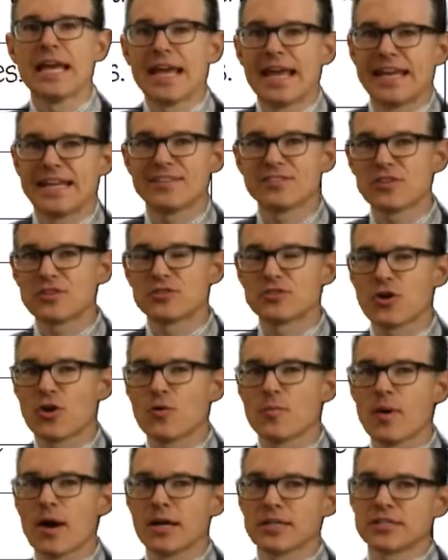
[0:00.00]
It isn't so
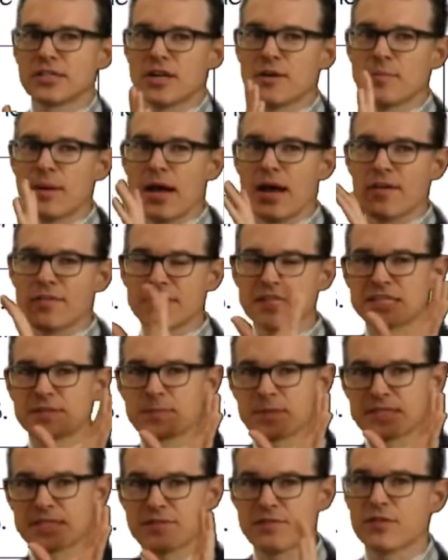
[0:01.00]
much about these
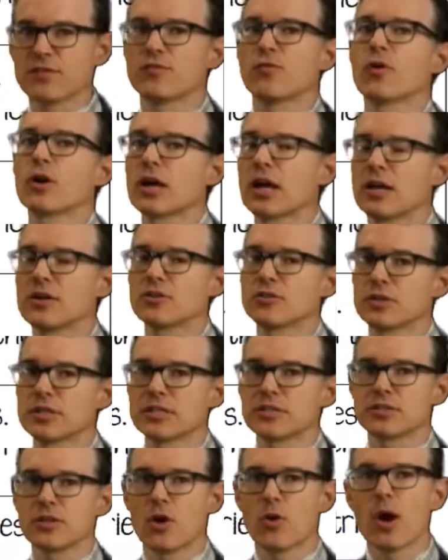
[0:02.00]
specific 4
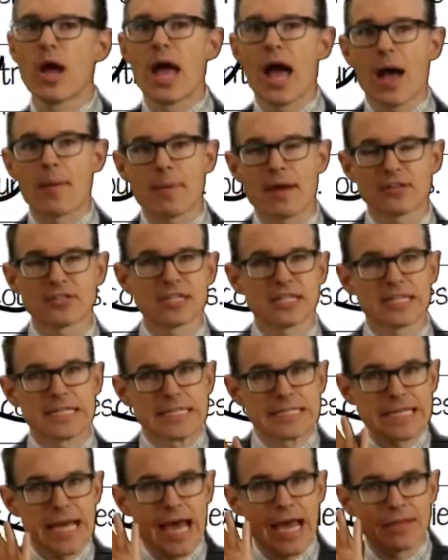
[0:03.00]
countries. So I'm actually going to
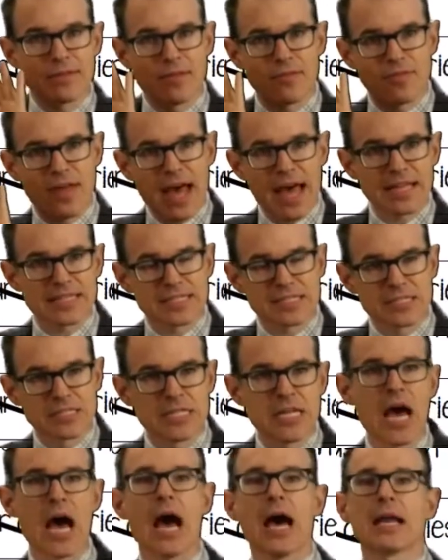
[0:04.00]
decide that that's
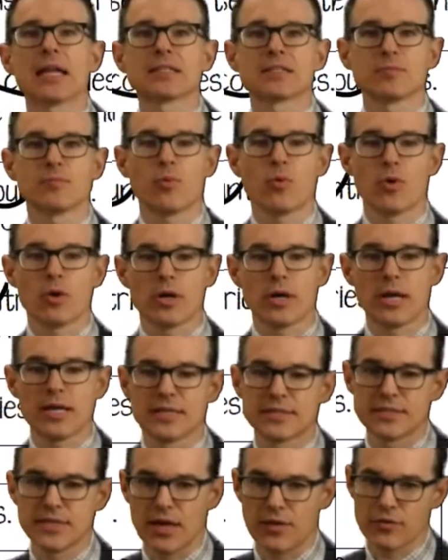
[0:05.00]
not as important
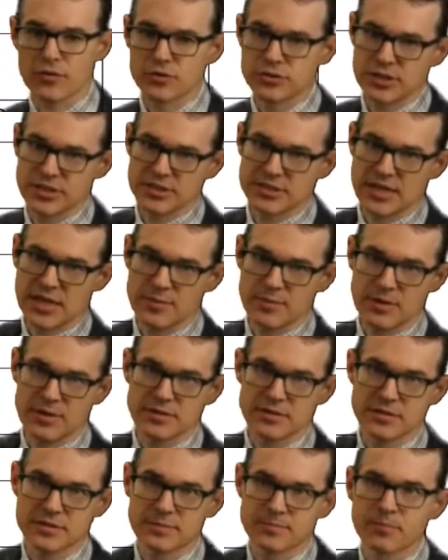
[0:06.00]
as the other gist statements.
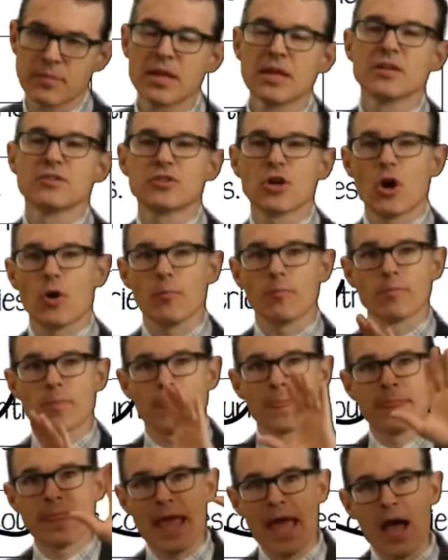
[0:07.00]
So
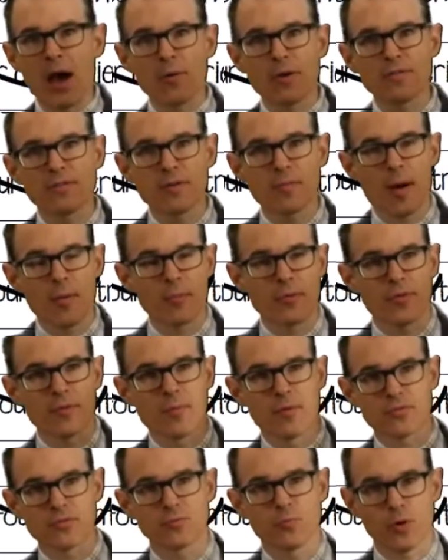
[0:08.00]
now we've come up with the
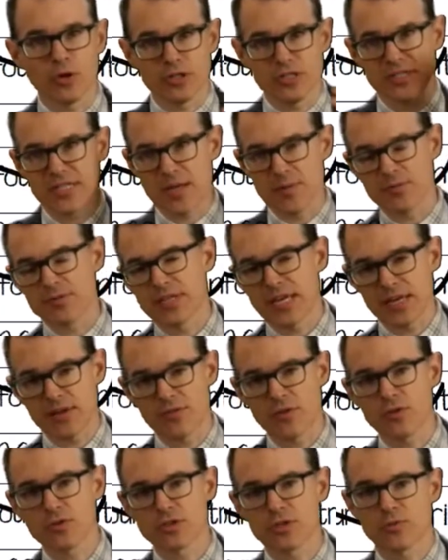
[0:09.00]
most important gist statement. We've taken
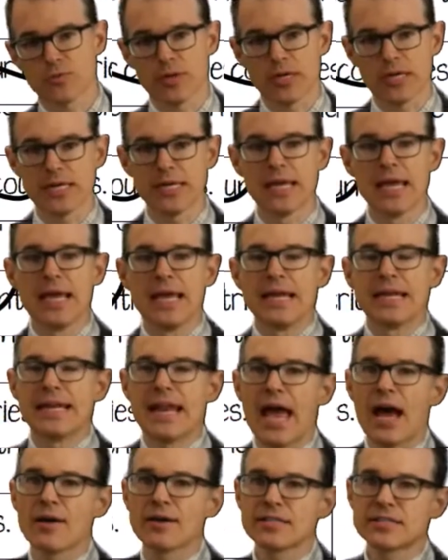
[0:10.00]
those 3.
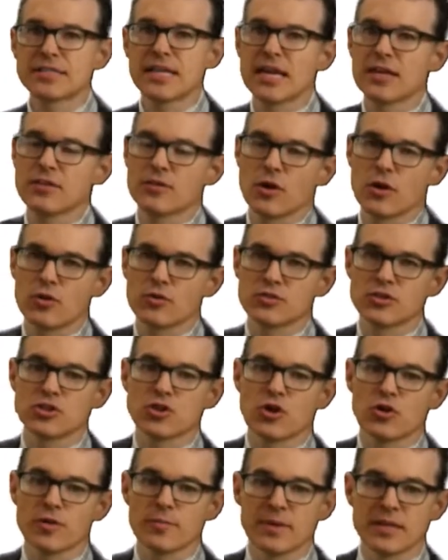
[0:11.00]
Now let's take those and
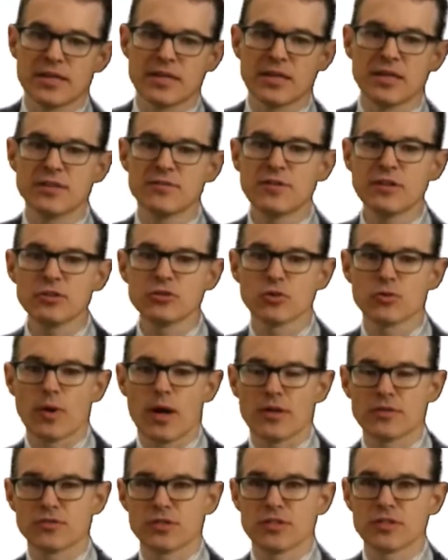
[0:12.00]
turn them into individual
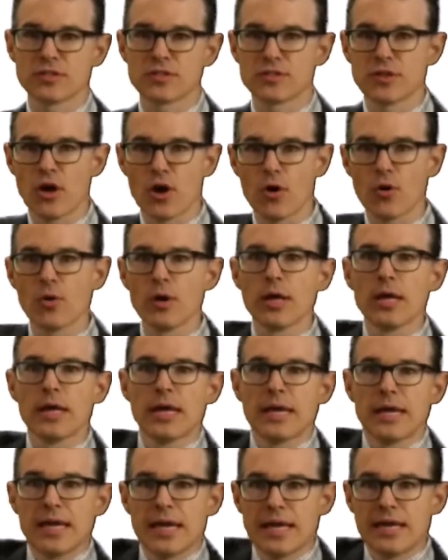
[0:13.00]
questions. So
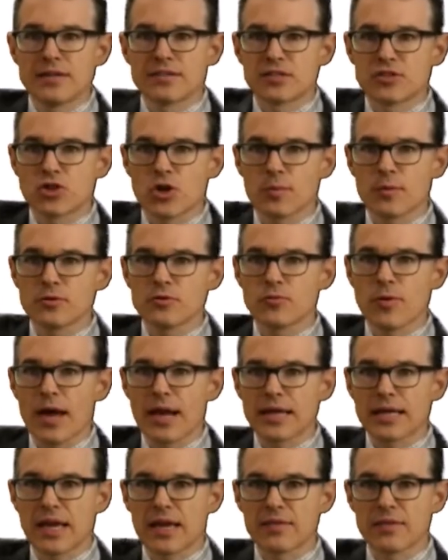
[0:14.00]
he's determined to
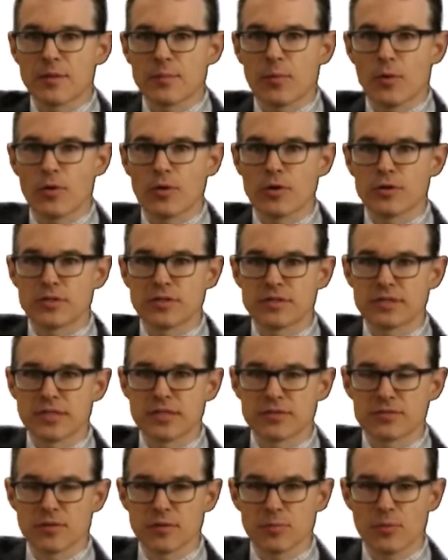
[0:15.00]
eradicate the polio
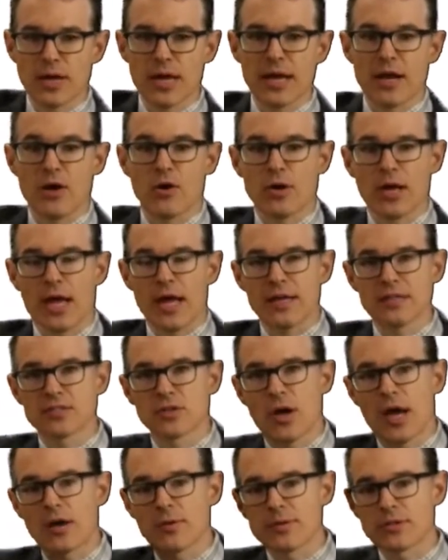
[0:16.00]
disease from the planet. Okay, so
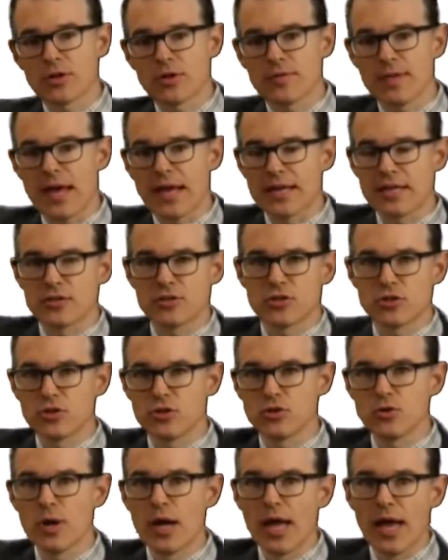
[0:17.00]
how do we turn that
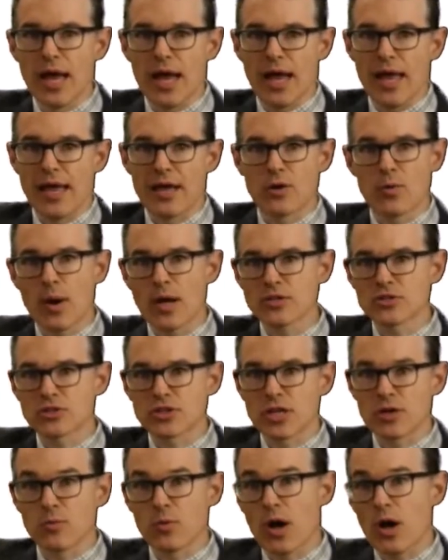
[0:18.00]
into a
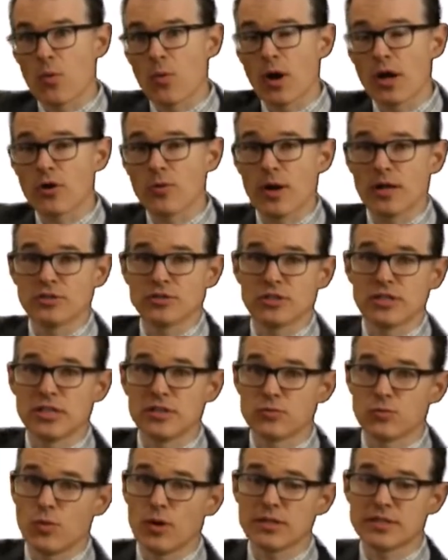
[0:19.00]
question? Well, one question
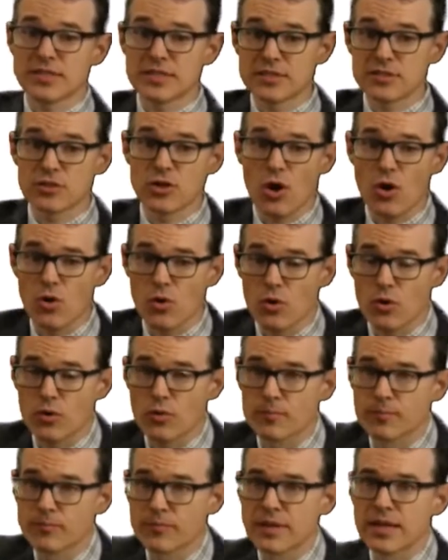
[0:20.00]
is, what's his
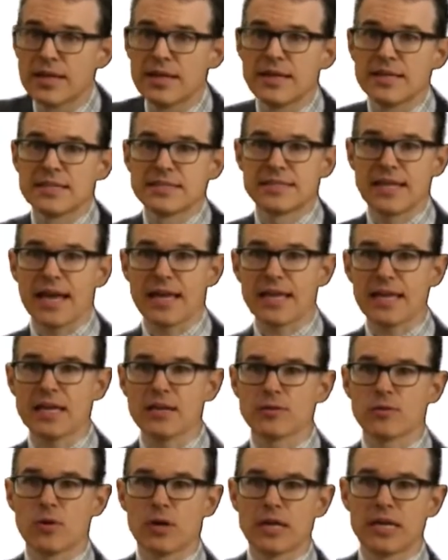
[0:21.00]
goal?
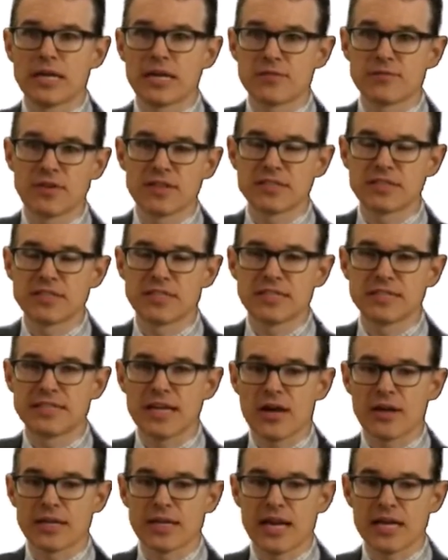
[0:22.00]
Second, he convinced these
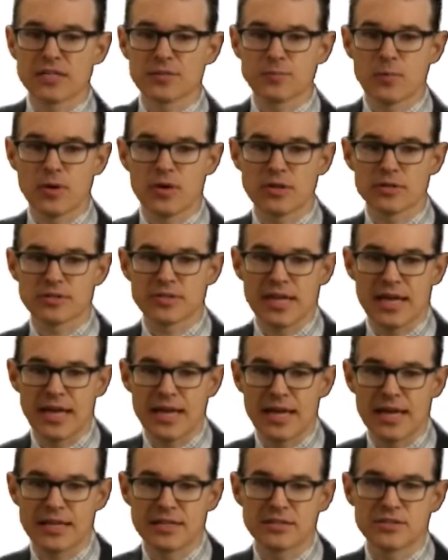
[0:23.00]
doubting experts,
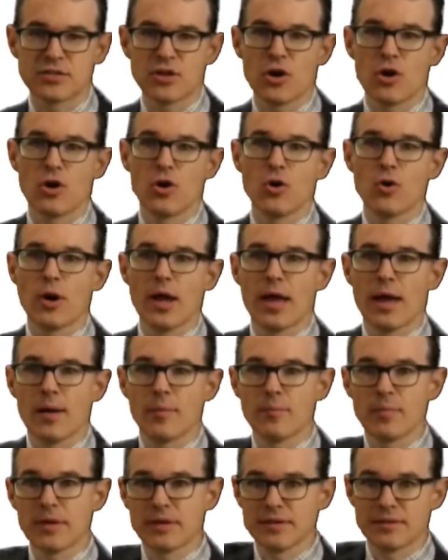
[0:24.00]
and so,
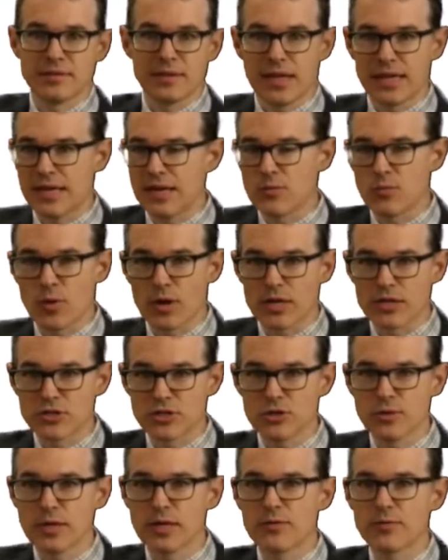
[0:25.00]
but they didn't want to
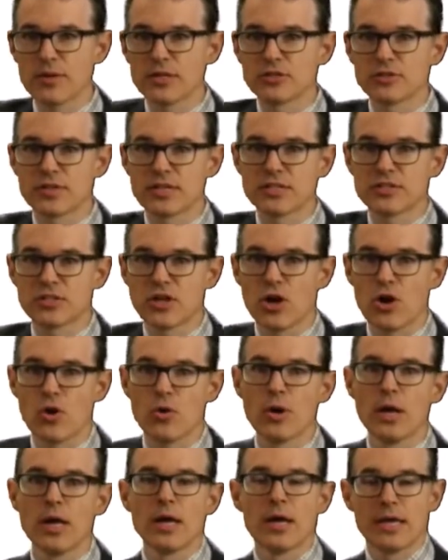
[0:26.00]
do it originally.
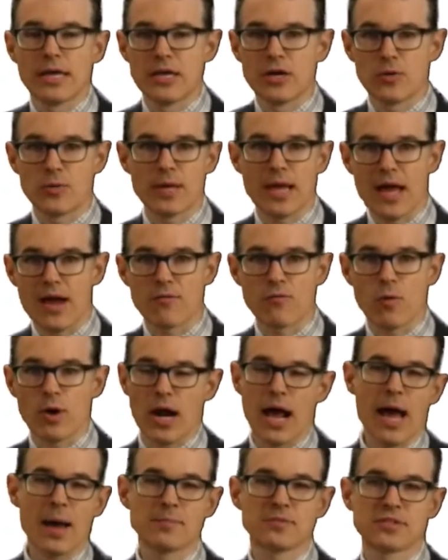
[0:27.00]
So here we have, what
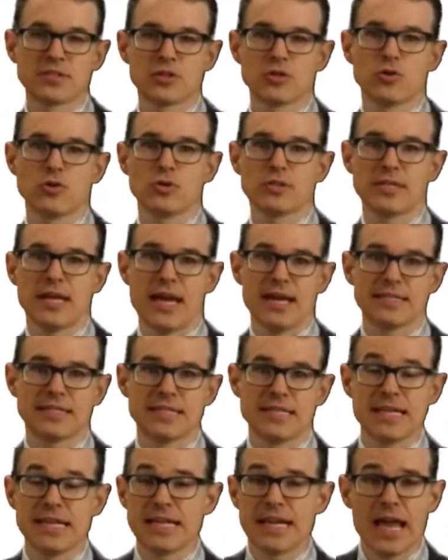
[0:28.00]
obstacles has
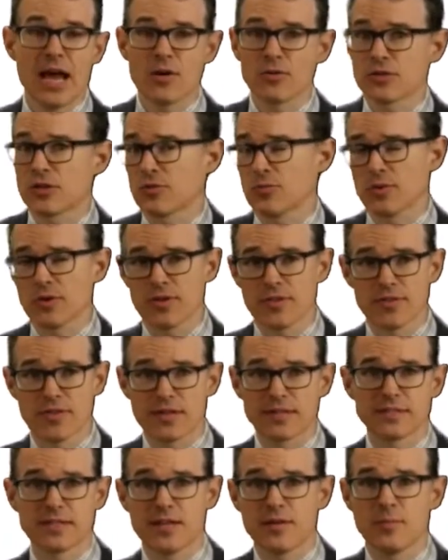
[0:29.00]
he encountered? What are the
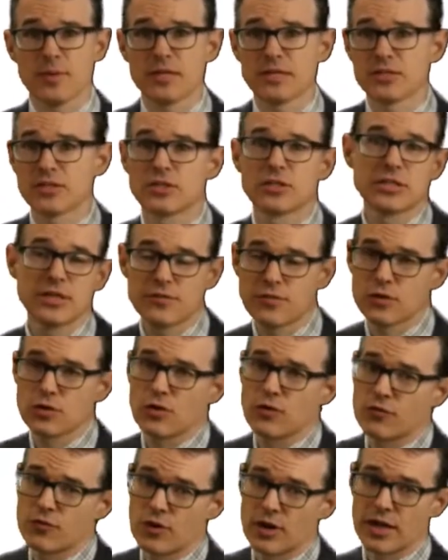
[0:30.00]
things that have been
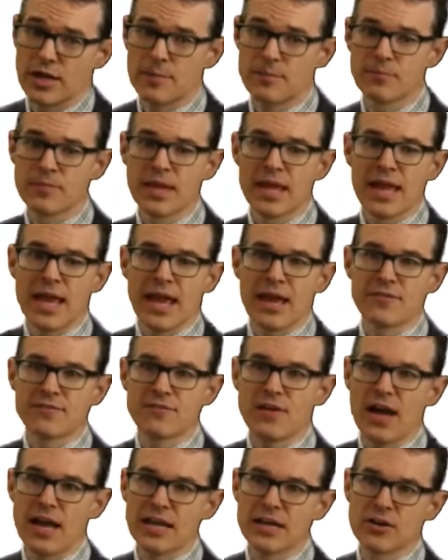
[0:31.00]
difficult for him? And
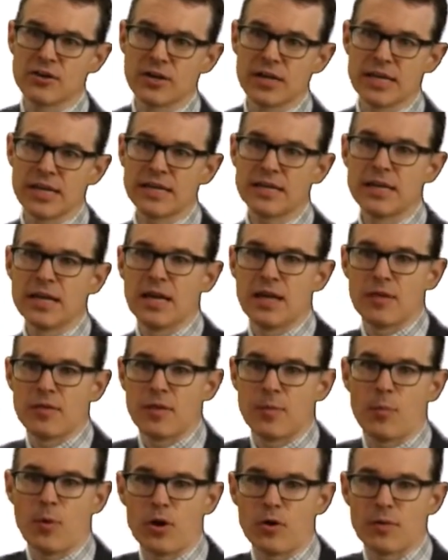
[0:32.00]
finally,
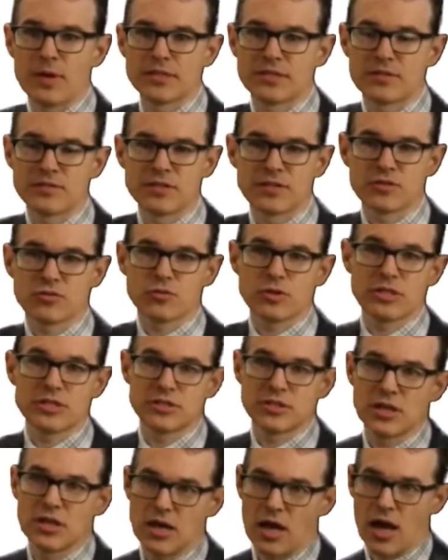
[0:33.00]
the polio rates have
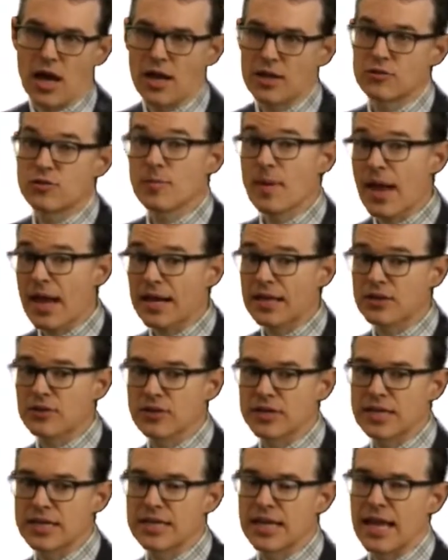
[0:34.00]
decreased
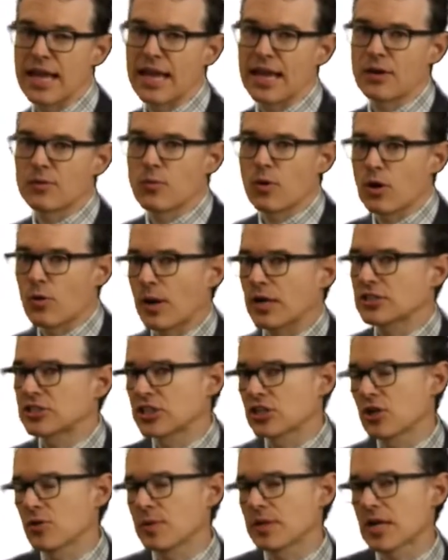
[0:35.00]
dramatically, and what
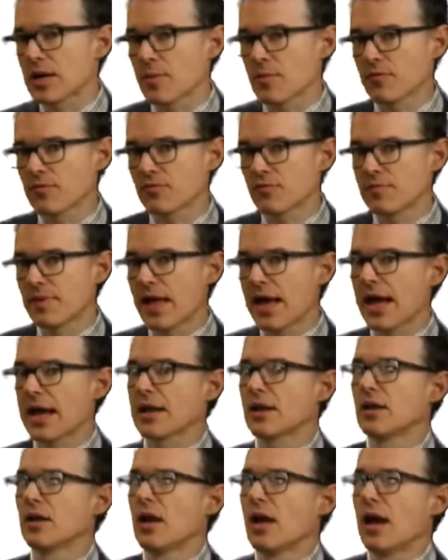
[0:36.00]
question could we come up from that?